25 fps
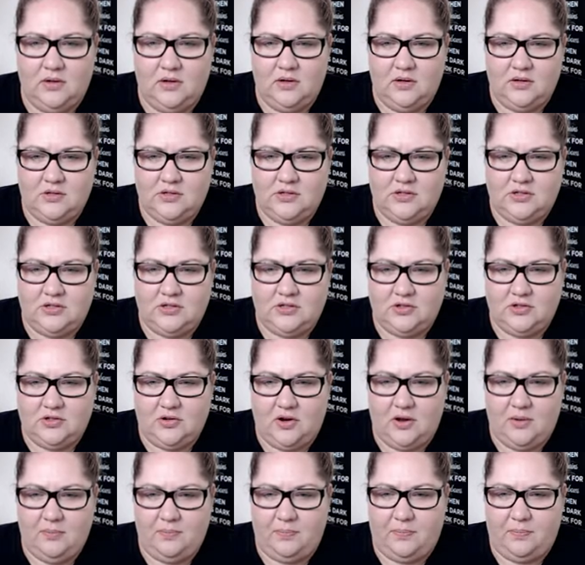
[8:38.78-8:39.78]
just to
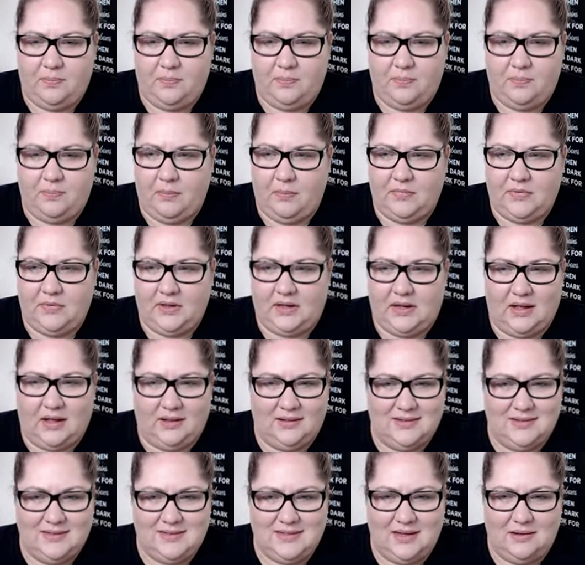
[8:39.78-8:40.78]
try and bump the
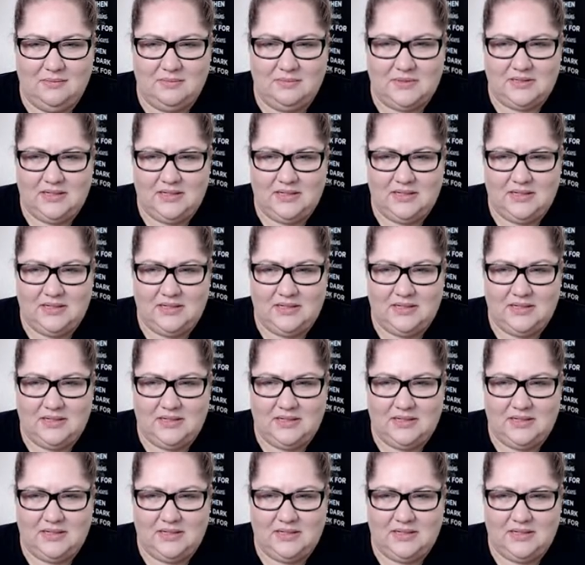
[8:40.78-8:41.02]
colors up.